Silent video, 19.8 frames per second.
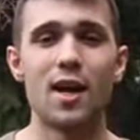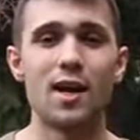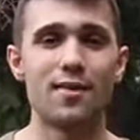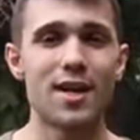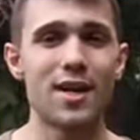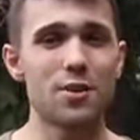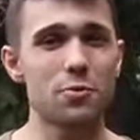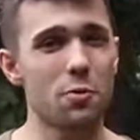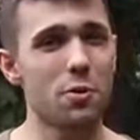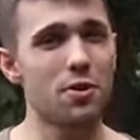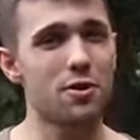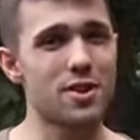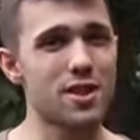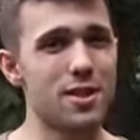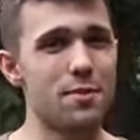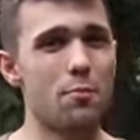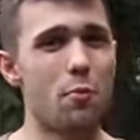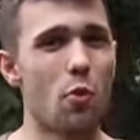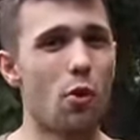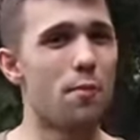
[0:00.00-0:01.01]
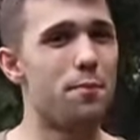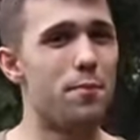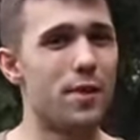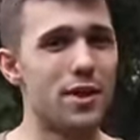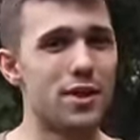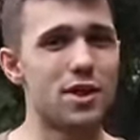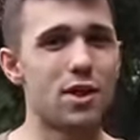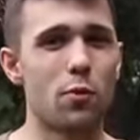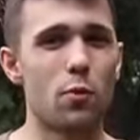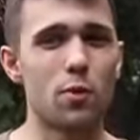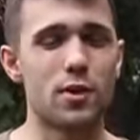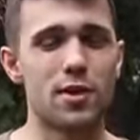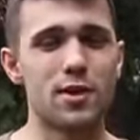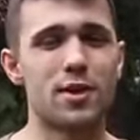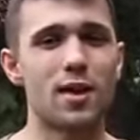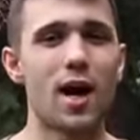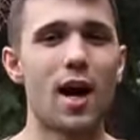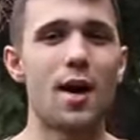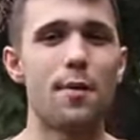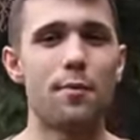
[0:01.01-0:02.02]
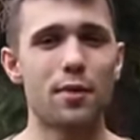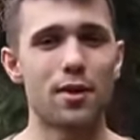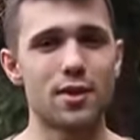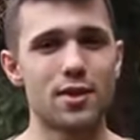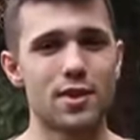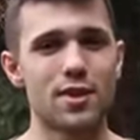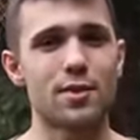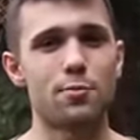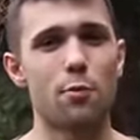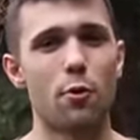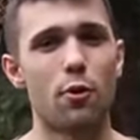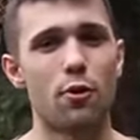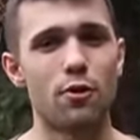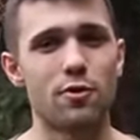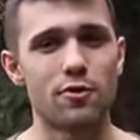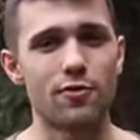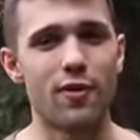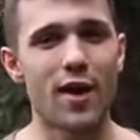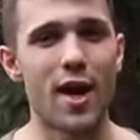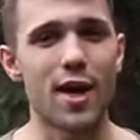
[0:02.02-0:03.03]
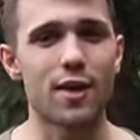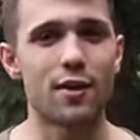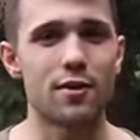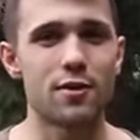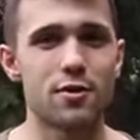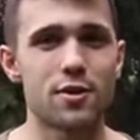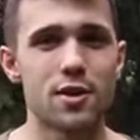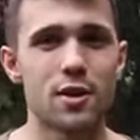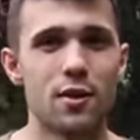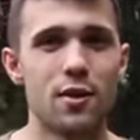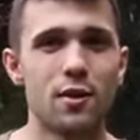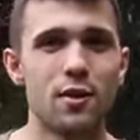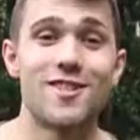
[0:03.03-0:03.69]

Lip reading: and that's why you'll see more binging with the diet, but let's explore those factors.